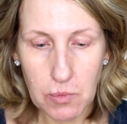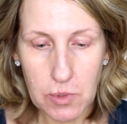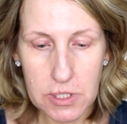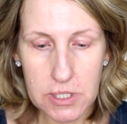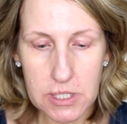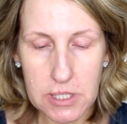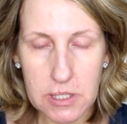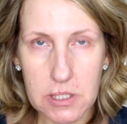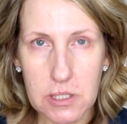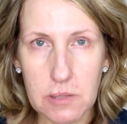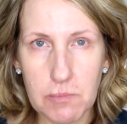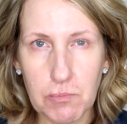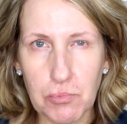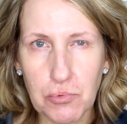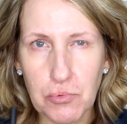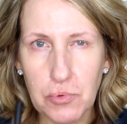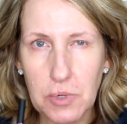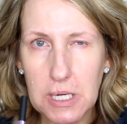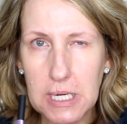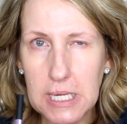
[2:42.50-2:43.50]
It was
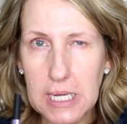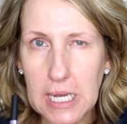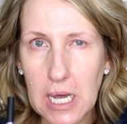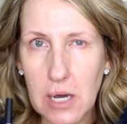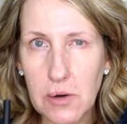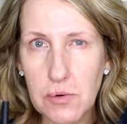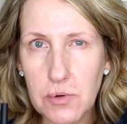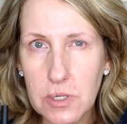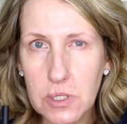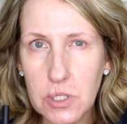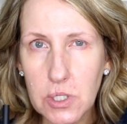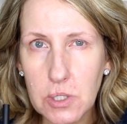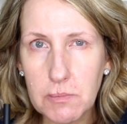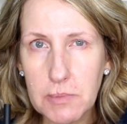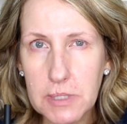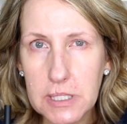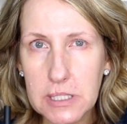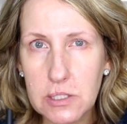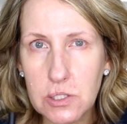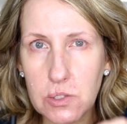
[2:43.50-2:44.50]
spreading out a little
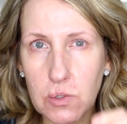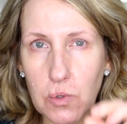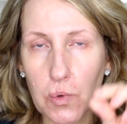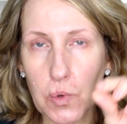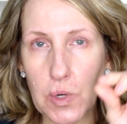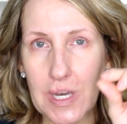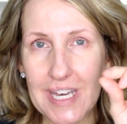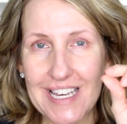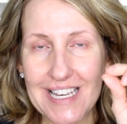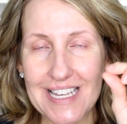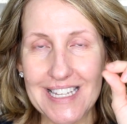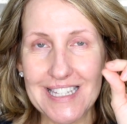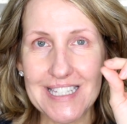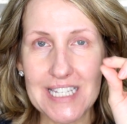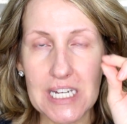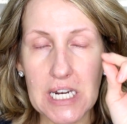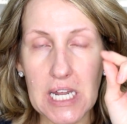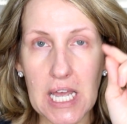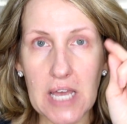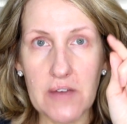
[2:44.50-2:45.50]
bit, so
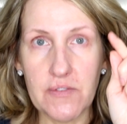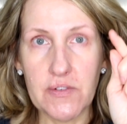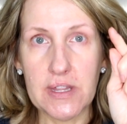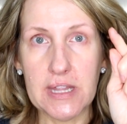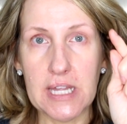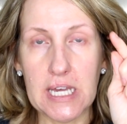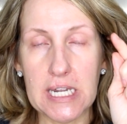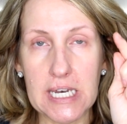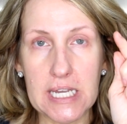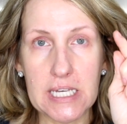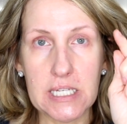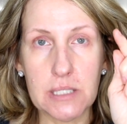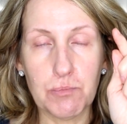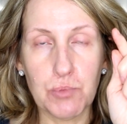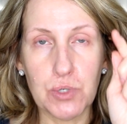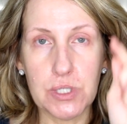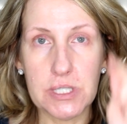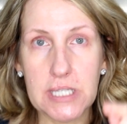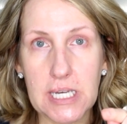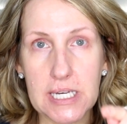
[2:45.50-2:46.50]
instead of having that nice
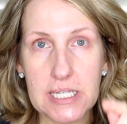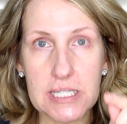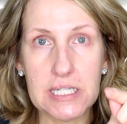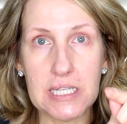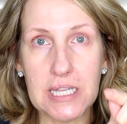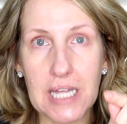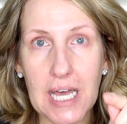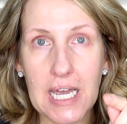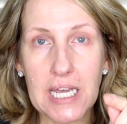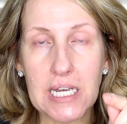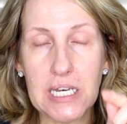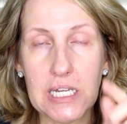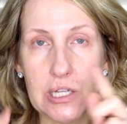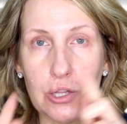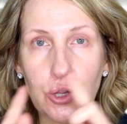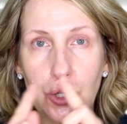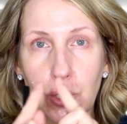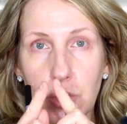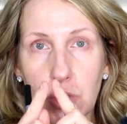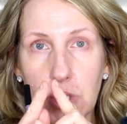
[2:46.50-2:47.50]
precise line,
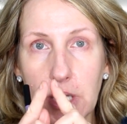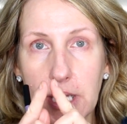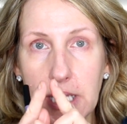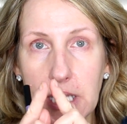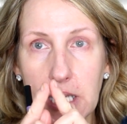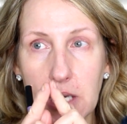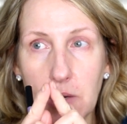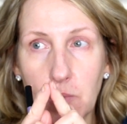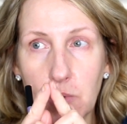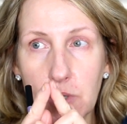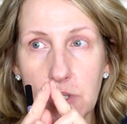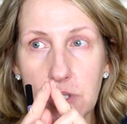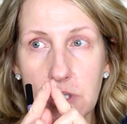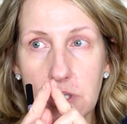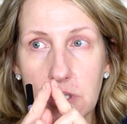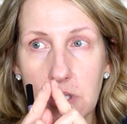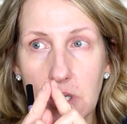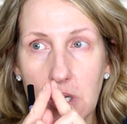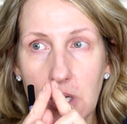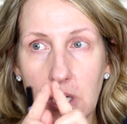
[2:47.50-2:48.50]
it looked like it
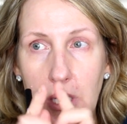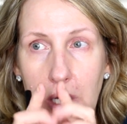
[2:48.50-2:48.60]
was